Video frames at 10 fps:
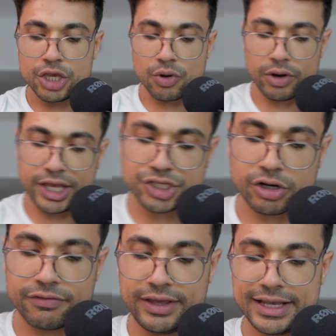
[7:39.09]
Your
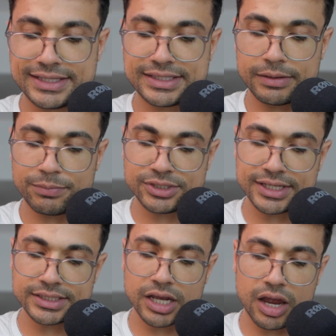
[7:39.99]
HRV is
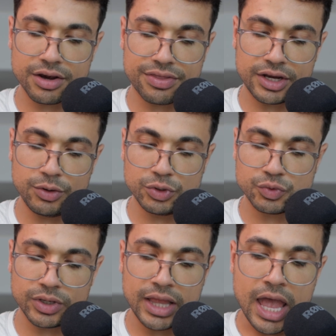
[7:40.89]
10% higher than
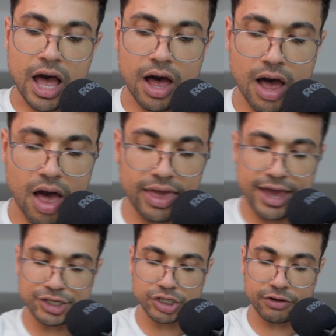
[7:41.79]
usual. A high
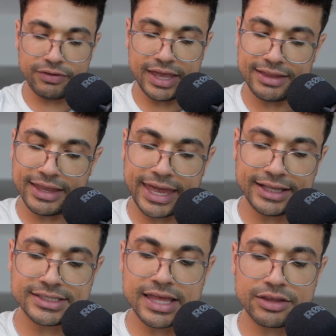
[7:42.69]
HRV
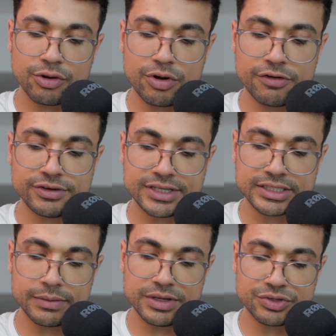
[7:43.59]
indicates that your nervous
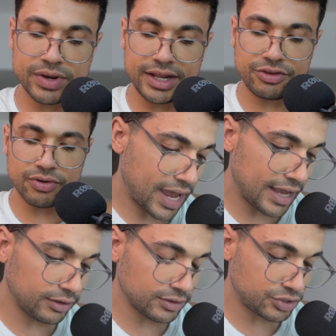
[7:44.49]
system is ready to
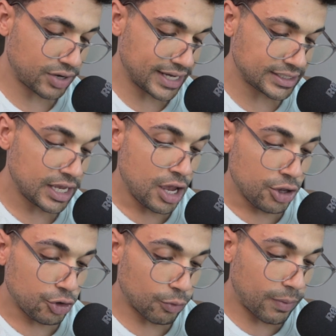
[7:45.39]
handle stress,
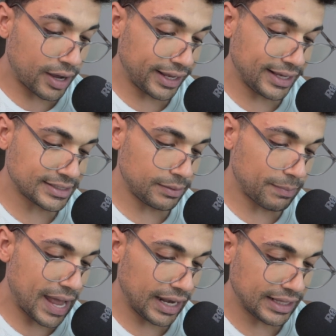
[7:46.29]
your body is in
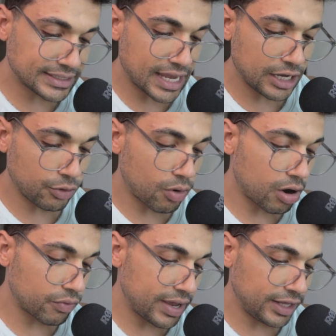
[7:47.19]
balance, and you
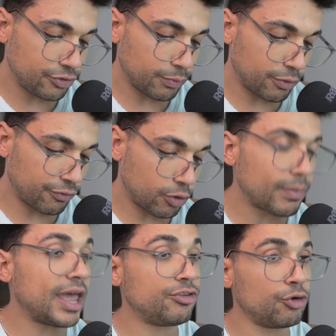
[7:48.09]
are ready to
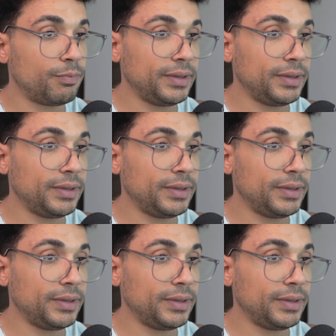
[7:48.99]
perform at your